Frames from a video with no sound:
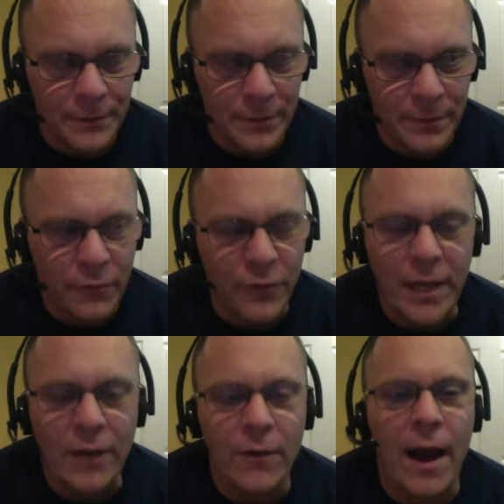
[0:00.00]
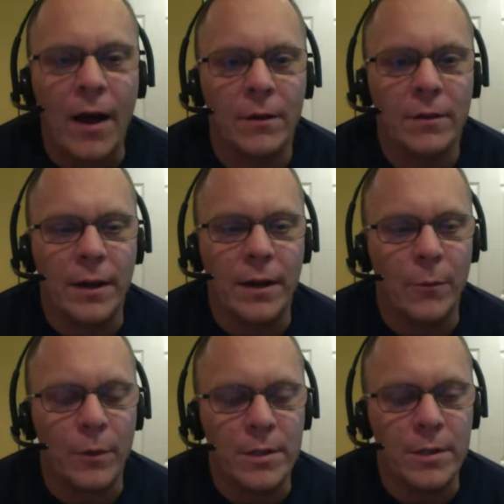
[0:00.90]
figure out that it
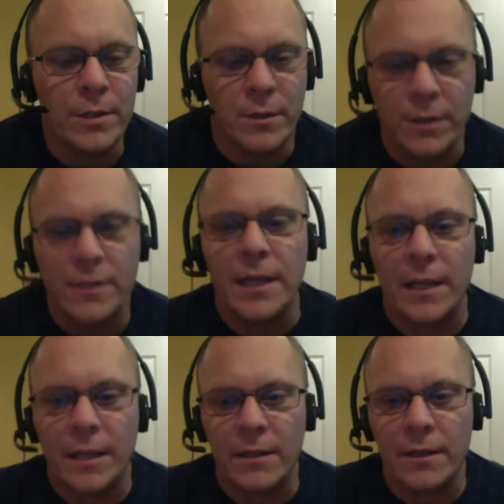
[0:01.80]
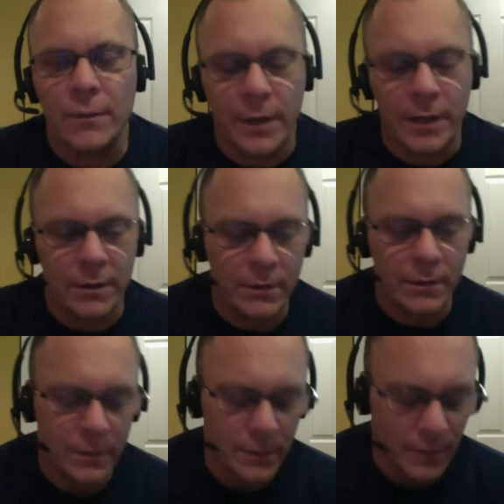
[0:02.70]
was the dean, we can
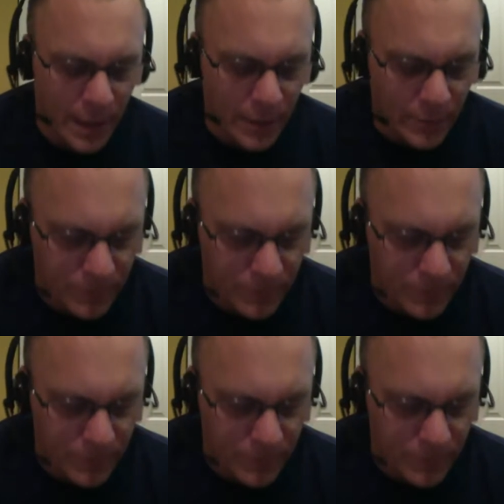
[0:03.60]
kind of